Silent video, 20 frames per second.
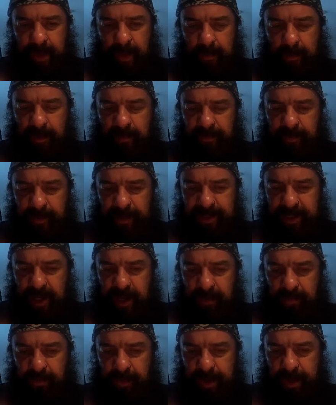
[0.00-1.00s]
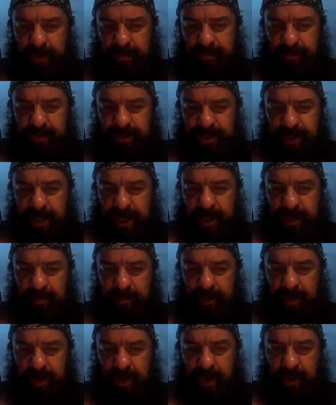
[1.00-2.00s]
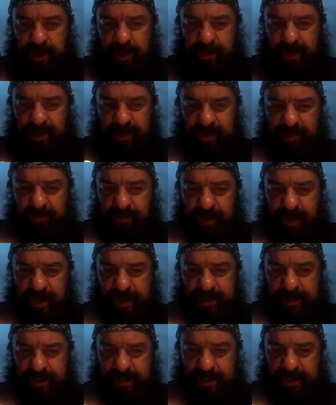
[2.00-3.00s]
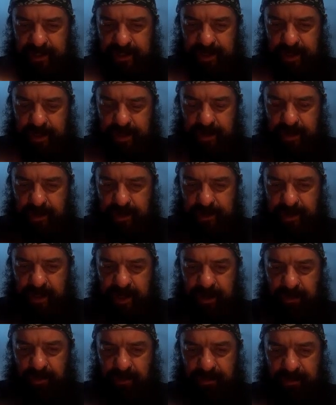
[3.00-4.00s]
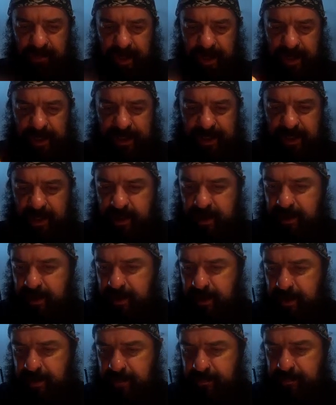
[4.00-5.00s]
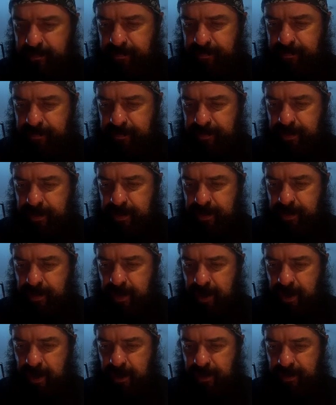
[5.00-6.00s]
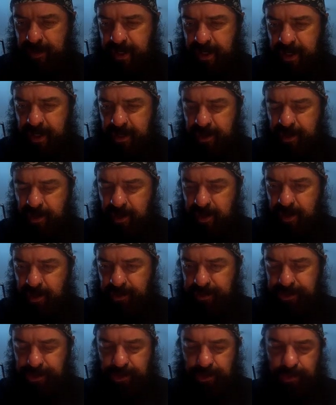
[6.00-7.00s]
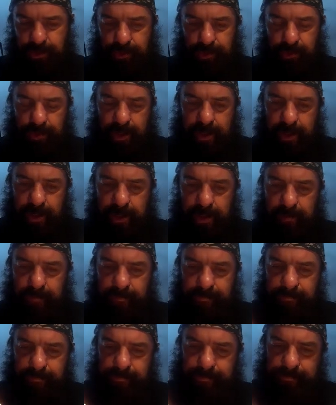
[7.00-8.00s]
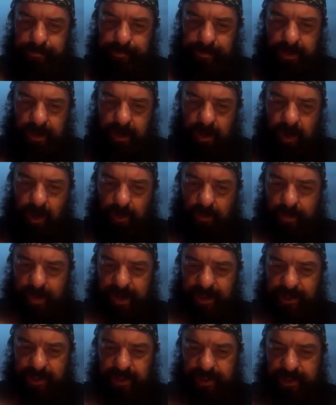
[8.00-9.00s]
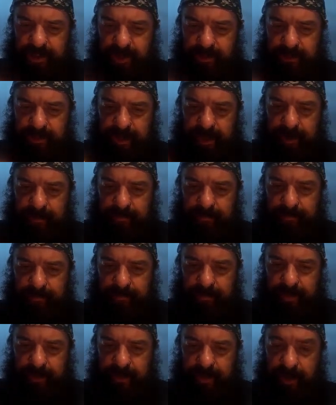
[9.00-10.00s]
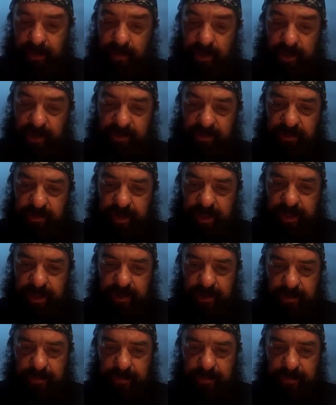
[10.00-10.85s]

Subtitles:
But for myself, when I'm tying up large amounts of flies, I tend to tie all the flies, and then I'll do a whole batch at the same time. That works for me.